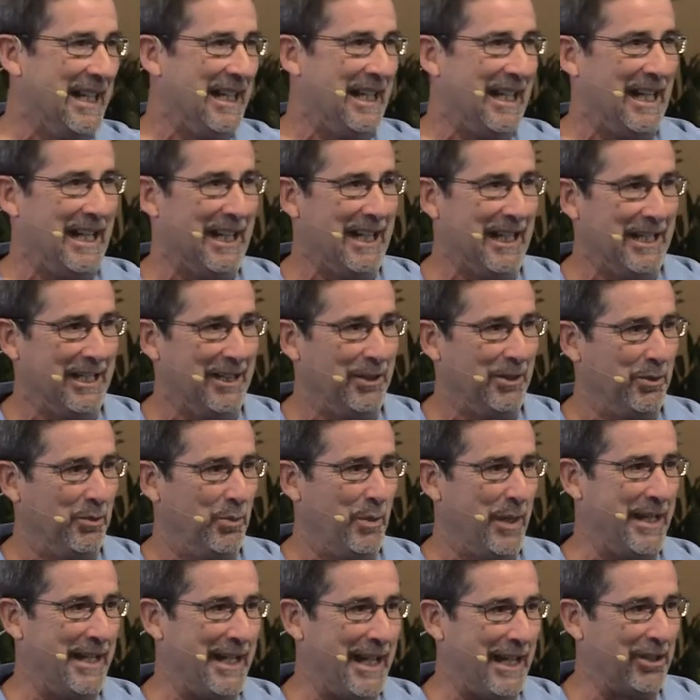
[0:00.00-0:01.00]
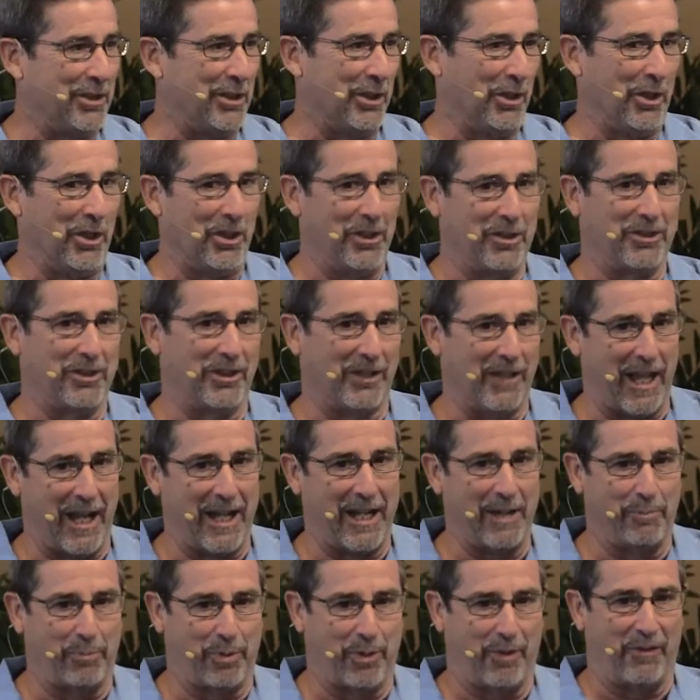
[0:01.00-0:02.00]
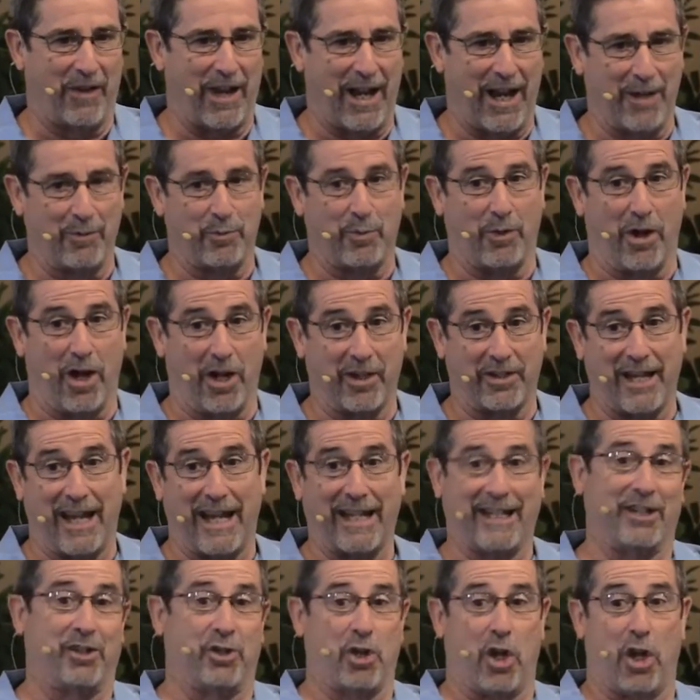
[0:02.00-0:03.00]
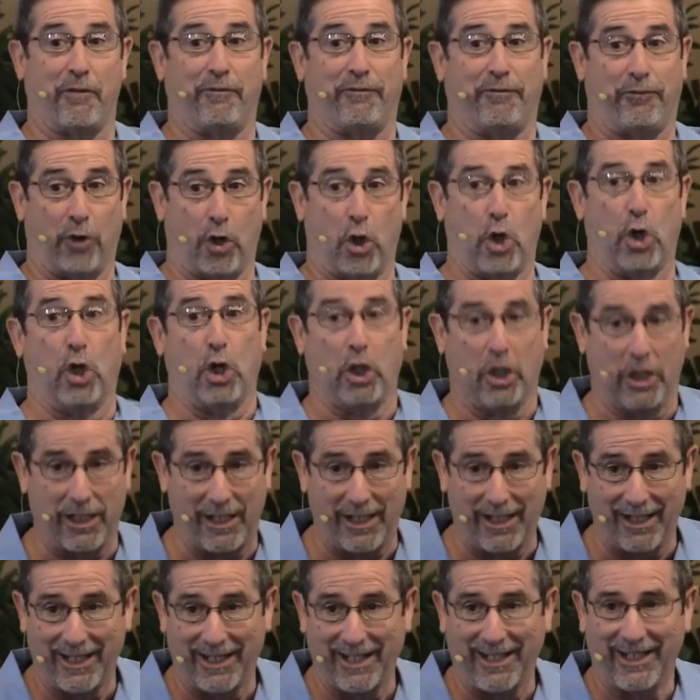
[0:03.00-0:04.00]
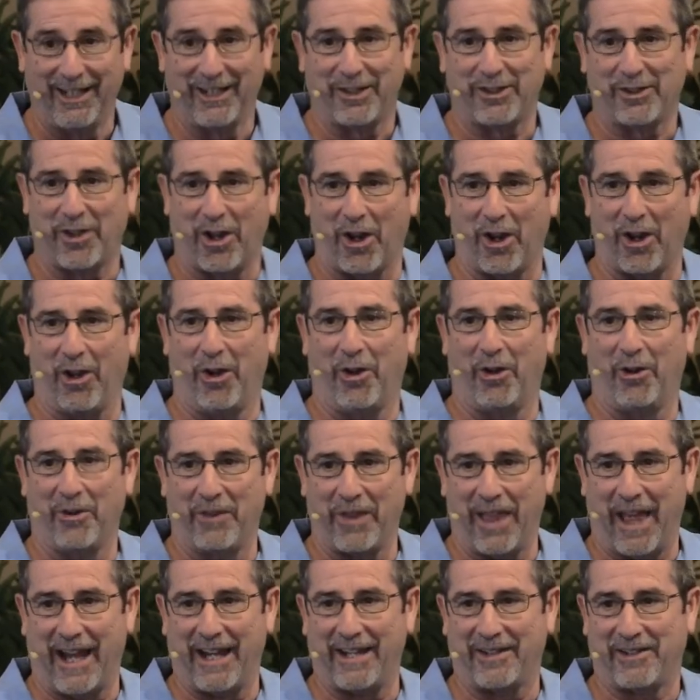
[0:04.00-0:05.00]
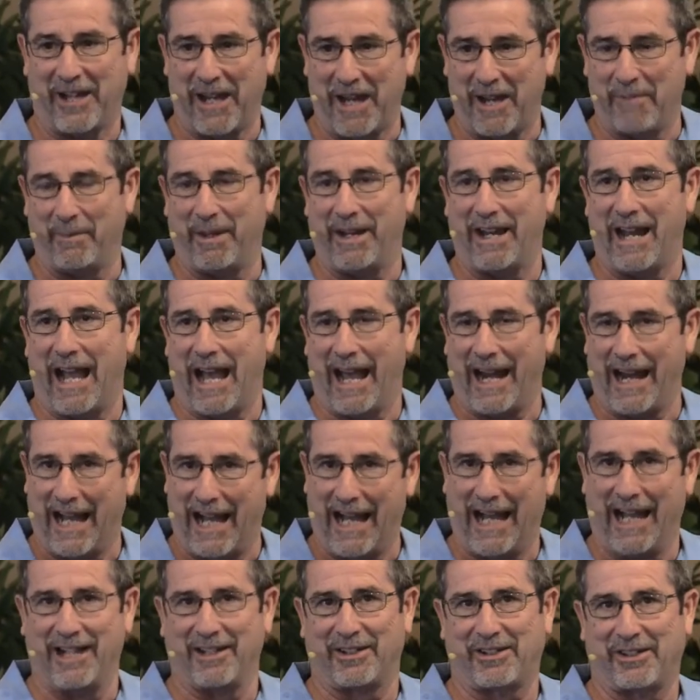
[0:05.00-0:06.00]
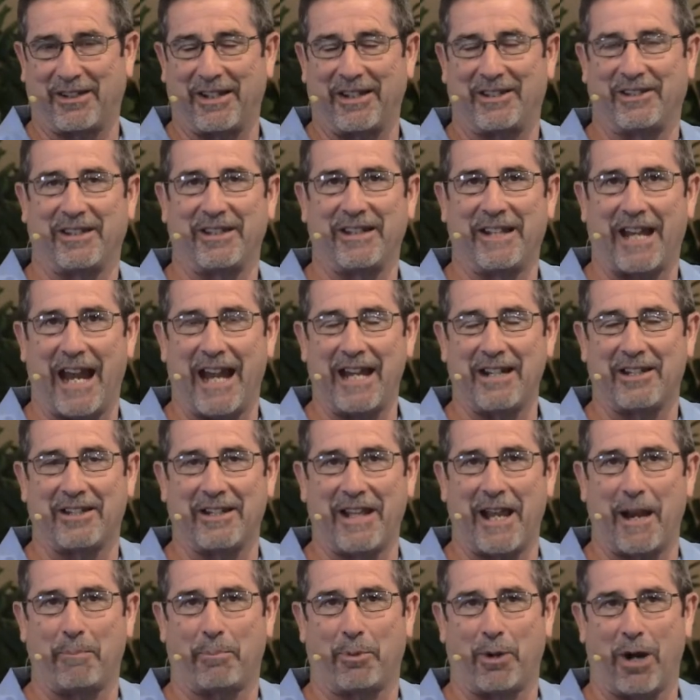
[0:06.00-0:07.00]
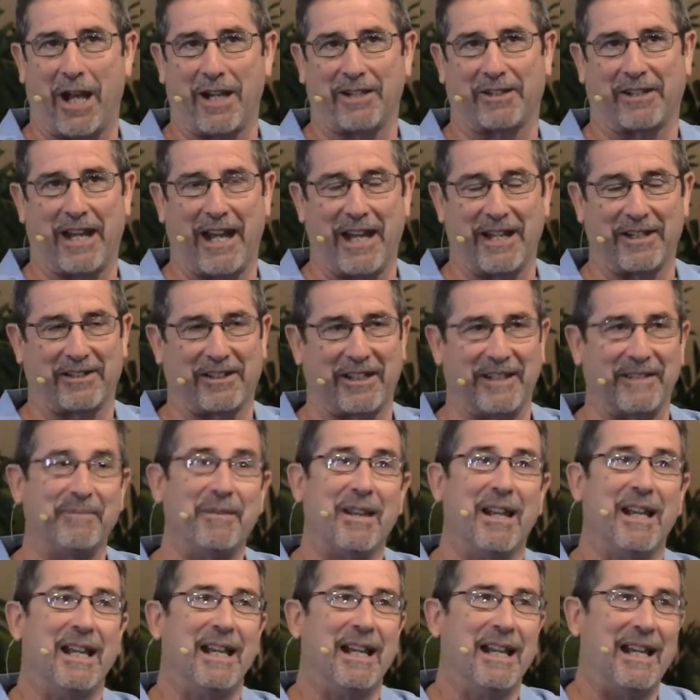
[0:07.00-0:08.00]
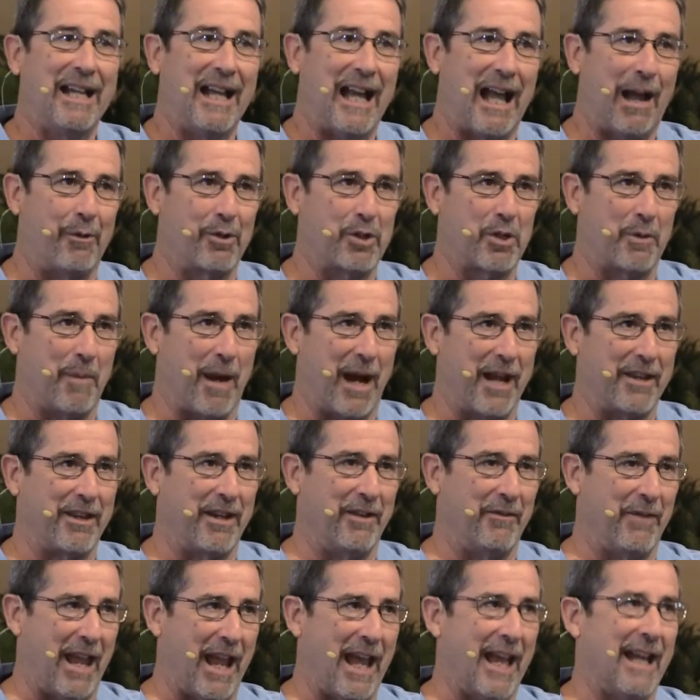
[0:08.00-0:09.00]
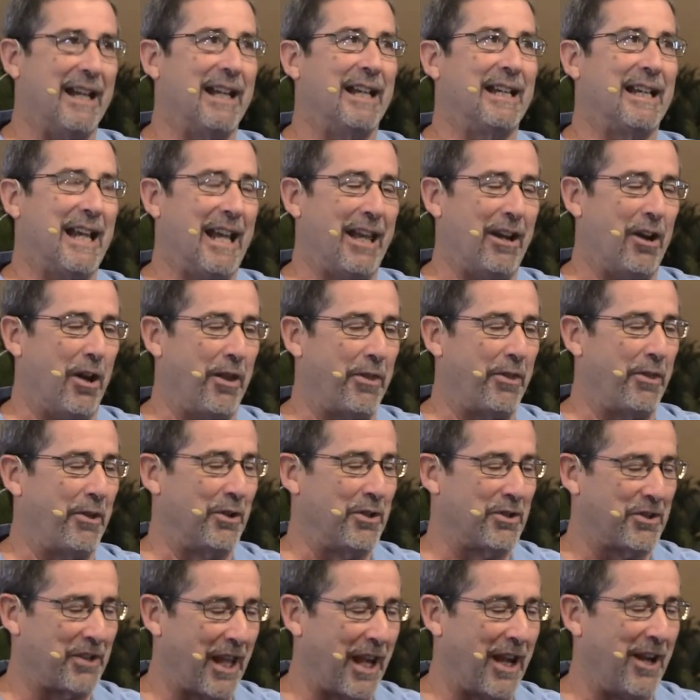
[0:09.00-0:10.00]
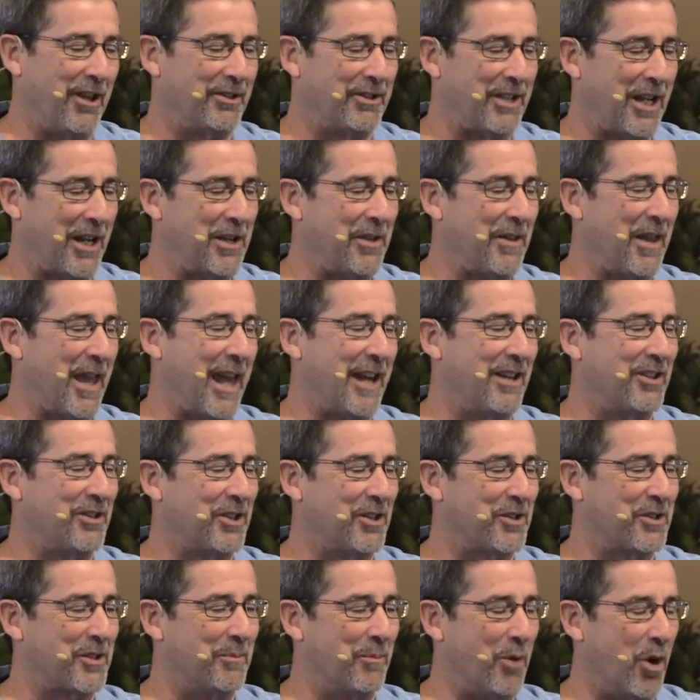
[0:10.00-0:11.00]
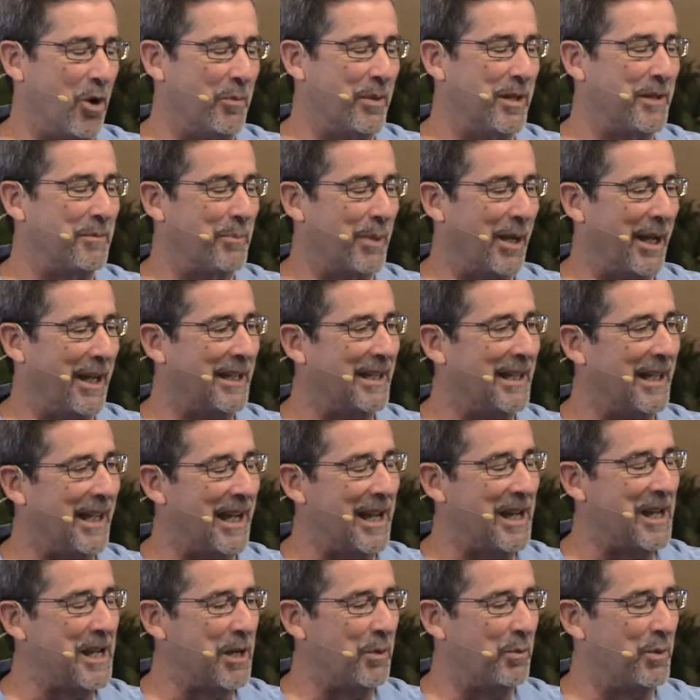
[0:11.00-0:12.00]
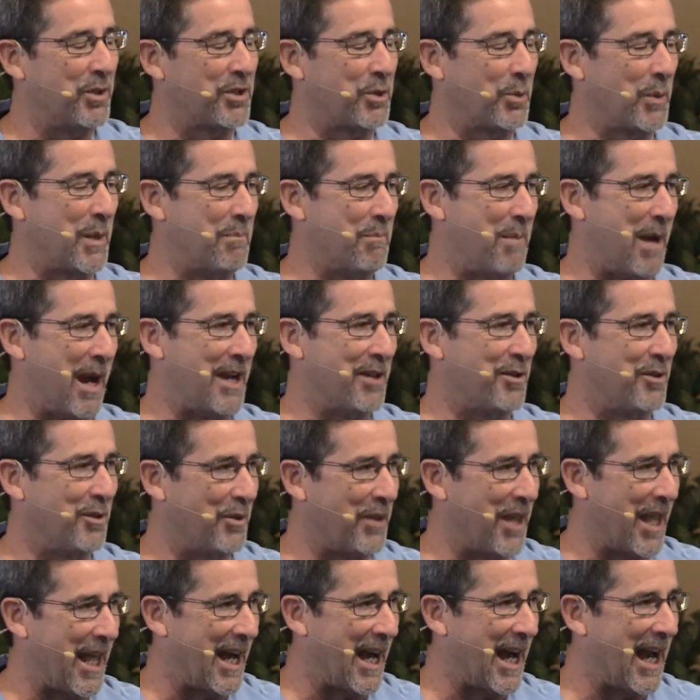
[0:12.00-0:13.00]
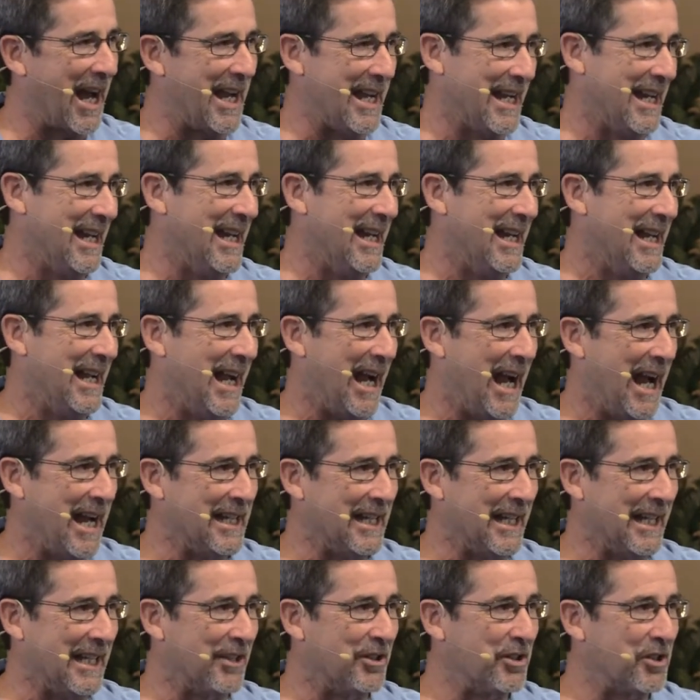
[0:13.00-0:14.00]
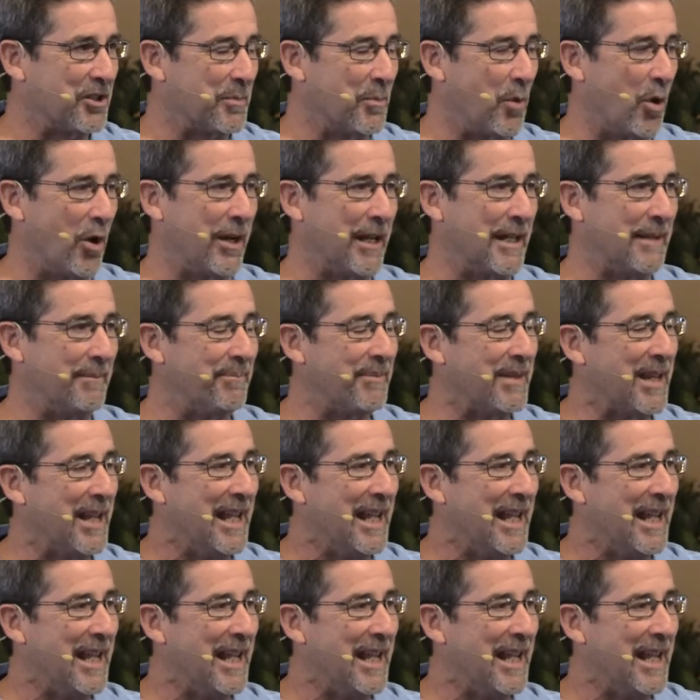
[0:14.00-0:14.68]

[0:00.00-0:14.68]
Uh, we need to learn to let Him provide when our tank is on full so that it's Him and not us that's engaged in that process. And I was reminded of that again on Thursday, and I'll tell you that in just a moment, but uh, it was a reminder that I, I needed this morning.